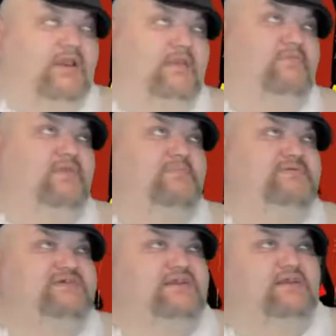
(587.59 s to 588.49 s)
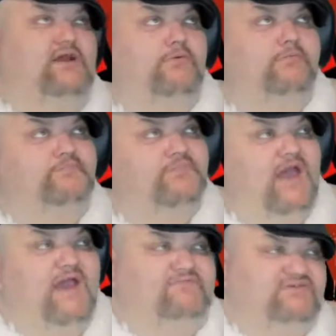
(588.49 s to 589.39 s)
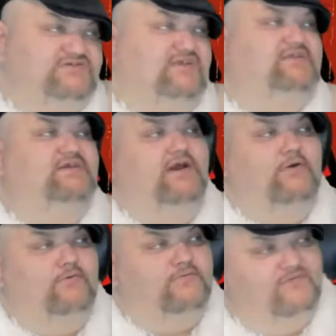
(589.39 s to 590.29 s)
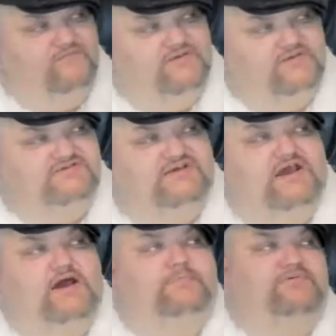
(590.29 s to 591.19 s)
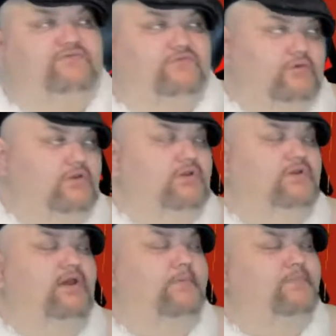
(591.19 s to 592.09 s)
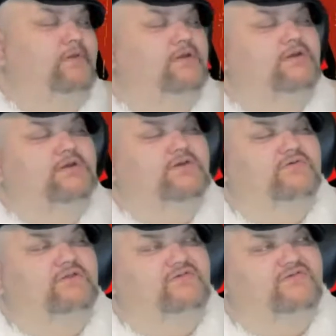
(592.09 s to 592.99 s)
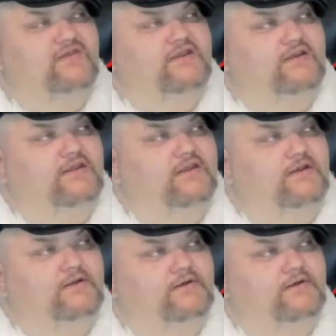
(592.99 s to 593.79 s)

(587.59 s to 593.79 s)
let me set a goal. I have to set the goal that if it gets accomplished, yeah. So let's set it at